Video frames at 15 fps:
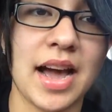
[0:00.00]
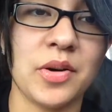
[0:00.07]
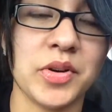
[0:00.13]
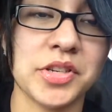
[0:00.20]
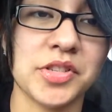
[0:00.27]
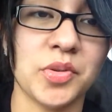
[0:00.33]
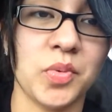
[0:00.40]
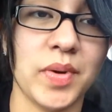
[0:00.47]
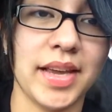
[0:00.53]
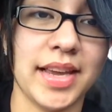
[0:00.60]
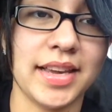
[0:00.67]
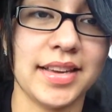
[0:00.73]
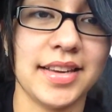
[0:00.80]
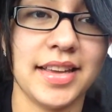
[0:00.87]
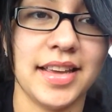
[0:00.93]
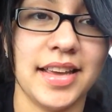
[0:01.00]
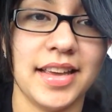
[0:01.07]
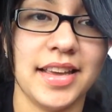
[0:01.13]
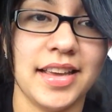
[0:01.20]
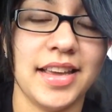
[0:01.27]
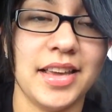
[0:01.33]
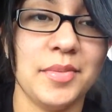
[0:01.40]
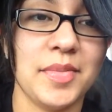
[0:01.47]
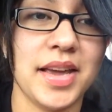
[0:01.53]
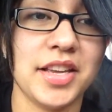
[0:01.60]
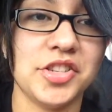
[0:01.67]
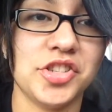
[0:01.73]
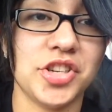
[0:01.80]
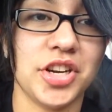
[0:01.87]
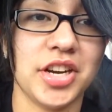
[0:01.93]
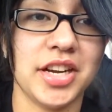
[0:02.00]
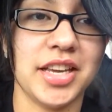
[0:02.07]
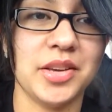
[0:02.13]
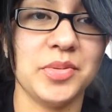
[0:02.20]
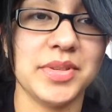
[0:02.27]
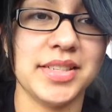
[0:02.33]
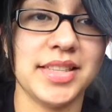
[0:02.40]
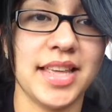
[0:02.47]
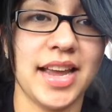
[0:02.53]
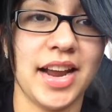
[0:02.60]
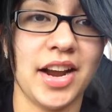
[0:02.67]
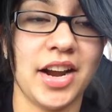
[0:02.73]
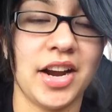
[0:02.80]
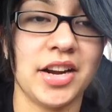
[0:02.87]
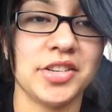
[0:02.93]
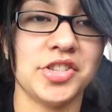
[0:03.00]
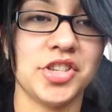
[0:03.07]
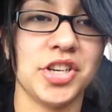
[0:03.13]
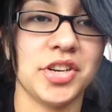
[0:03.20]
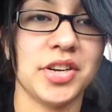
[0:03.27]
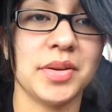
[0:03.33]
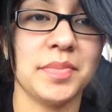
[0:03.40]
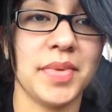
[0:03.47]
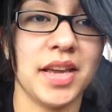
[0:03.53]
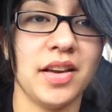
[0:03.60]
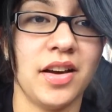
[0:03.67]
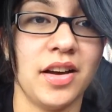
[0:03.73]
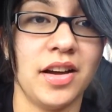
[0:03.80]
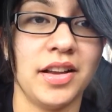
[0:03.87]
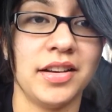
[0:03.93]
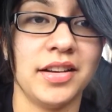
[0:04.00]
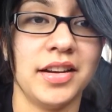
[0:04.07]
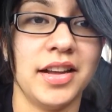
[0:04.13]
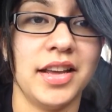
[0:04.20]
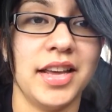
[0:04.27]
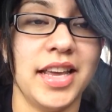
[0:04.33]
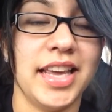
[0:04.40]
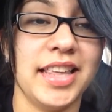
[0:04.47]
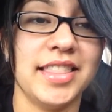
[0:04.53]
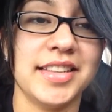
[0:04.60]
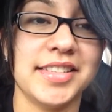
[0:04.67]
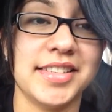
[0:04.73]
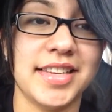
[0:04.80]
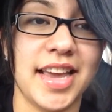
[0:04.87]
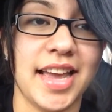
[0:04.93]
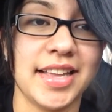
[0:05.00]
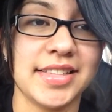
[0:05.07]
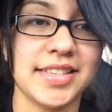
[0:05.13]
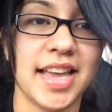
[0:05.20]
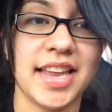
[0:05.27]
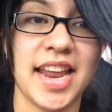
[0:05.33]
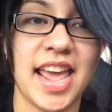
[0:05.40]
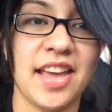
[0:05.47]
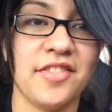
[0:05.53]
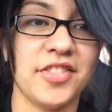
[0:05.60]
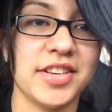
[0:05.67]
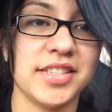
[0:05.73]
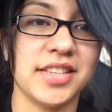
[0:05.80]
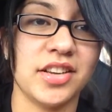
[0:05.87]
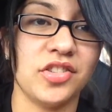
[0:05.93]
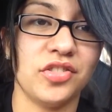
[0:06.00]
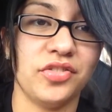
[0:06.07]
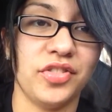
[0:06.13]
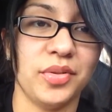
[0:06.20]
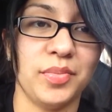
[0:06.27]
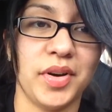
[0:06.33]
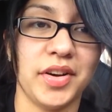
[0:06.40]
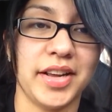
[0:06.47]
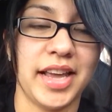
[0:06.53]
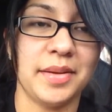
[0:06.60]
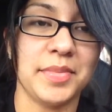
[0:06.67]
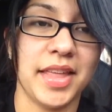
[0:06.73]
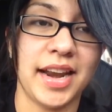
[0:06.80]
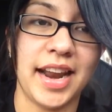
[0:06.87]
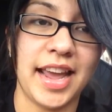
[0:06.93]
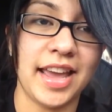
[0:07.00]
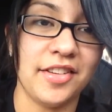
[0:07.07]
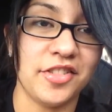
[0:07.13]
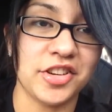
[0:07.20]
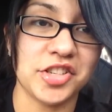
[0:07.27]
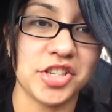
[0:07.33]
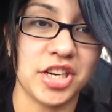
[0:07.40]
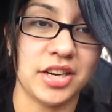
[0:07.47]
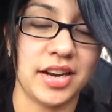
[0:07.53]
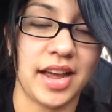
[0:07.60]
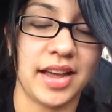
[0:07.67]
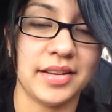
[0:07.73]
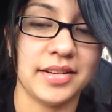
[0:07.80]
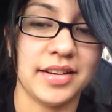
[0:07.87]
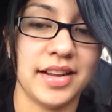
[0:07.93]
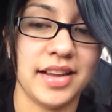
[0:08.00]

hours a week, he made sure he was there cheering me on in the stands at every single football game that I ever cheered at.